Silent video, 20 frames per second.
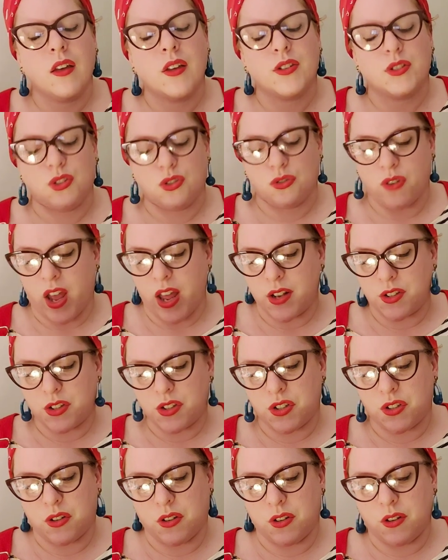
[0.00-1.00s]

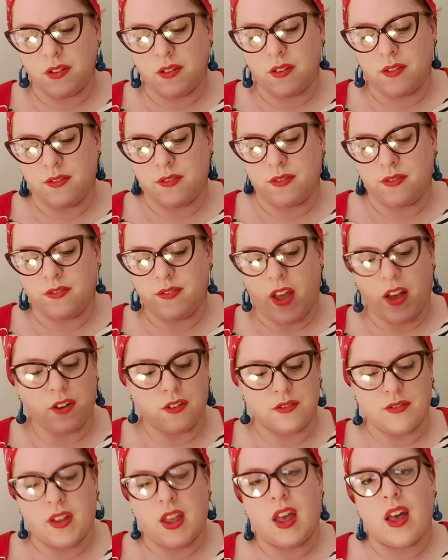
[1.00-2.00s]
stretch
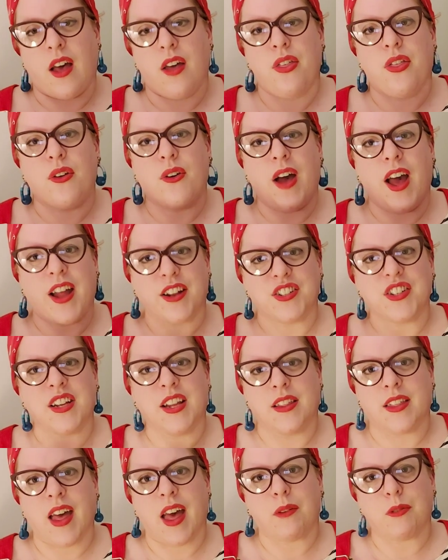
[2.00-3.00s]
velvet, I thought,
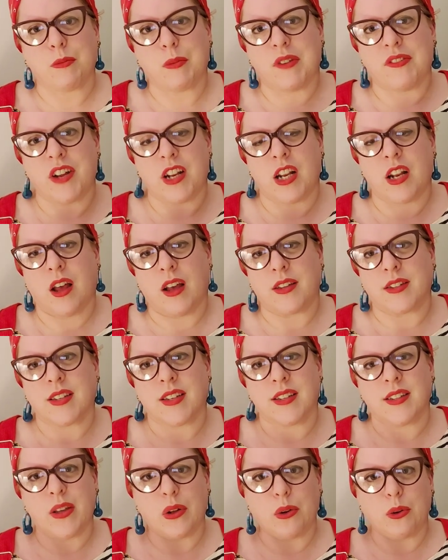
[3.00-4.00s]
actually, that would be really nice,
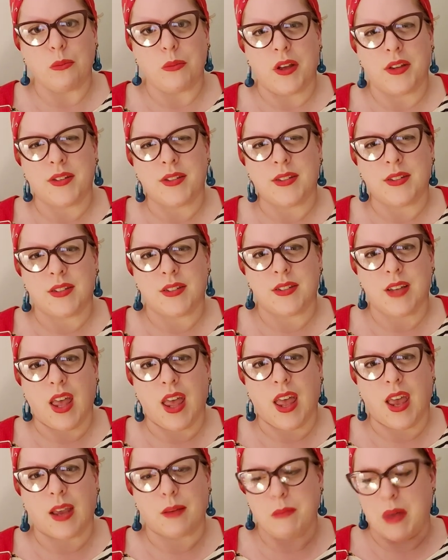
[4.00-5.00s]
because it'll almost
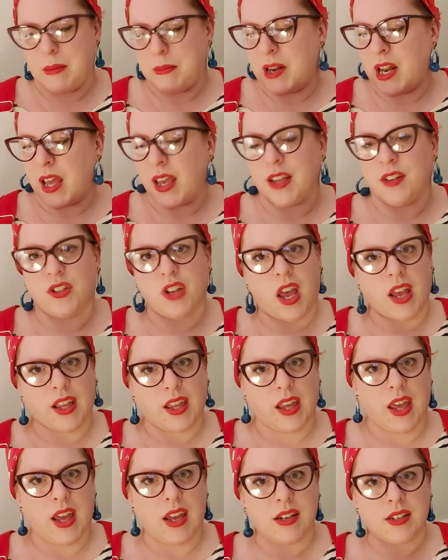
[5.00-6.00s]
hang maybe like a
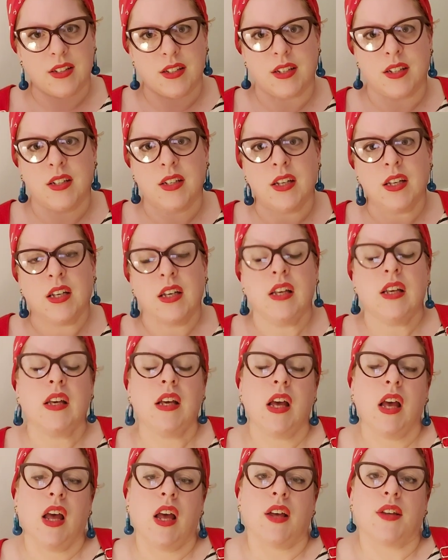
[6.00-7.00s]
jacket.
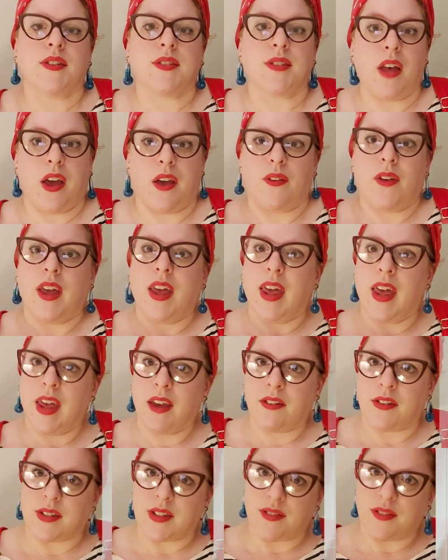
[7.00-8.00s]
So
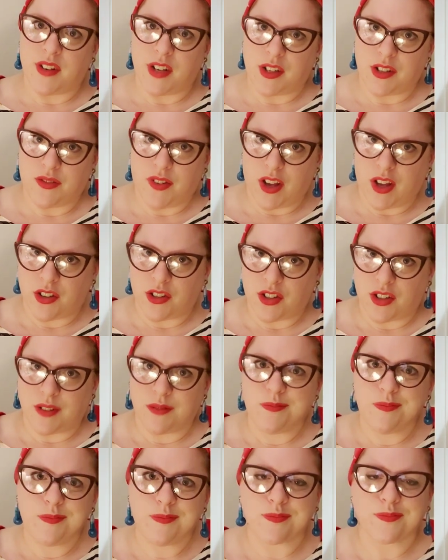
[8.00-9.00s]
here is the finished
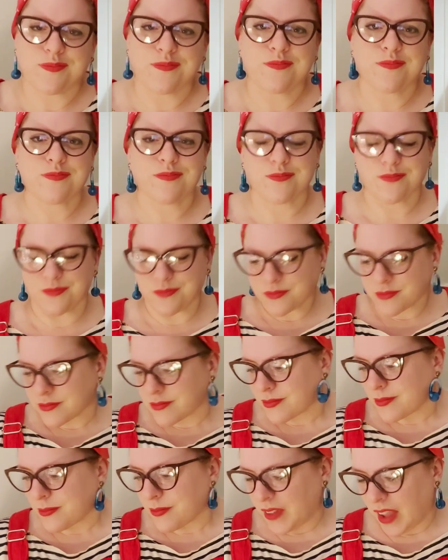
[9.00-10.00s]
version,
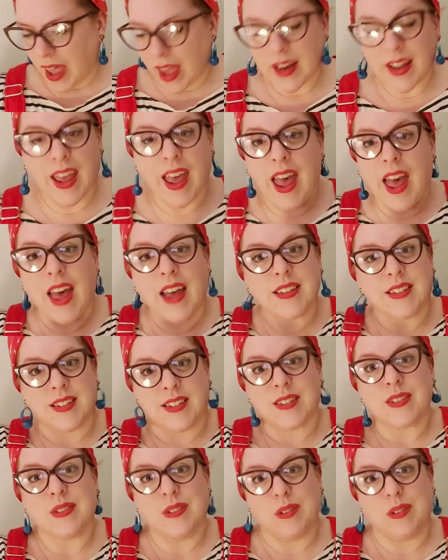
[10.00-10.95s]
and it has